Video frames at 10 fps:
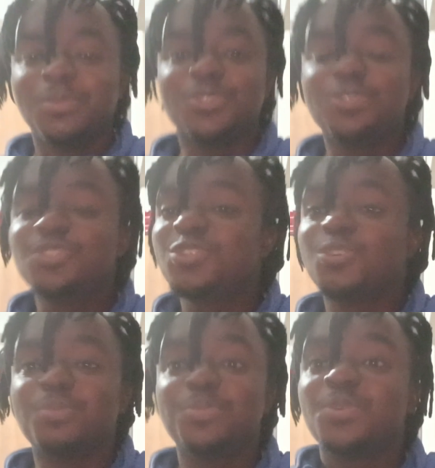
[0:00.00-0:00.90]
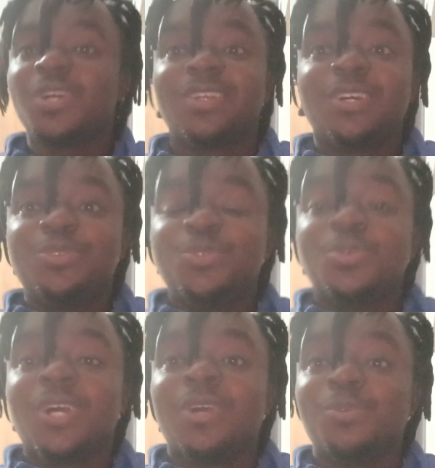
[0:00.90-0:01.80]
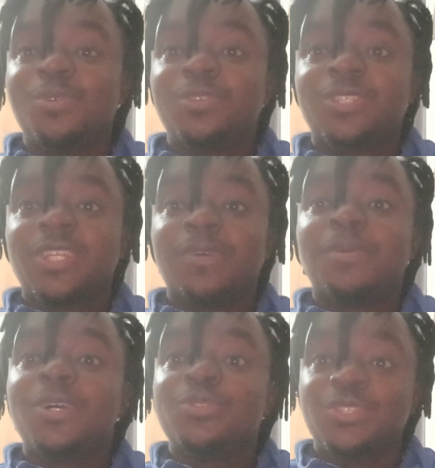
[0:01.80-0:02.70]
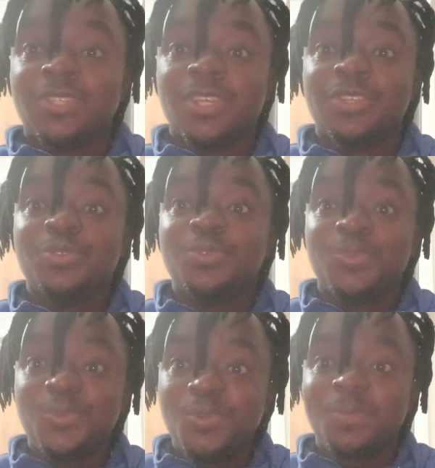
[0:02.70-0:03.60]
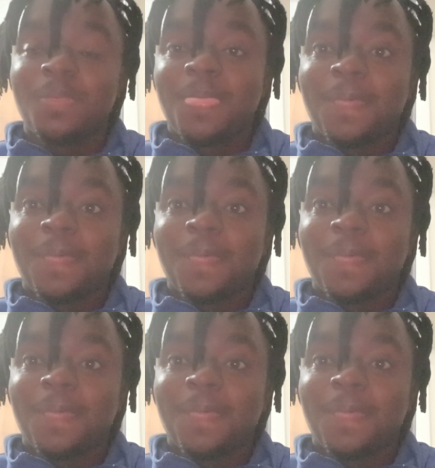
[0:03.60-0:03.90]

Majority of people around you are wondering about the new you.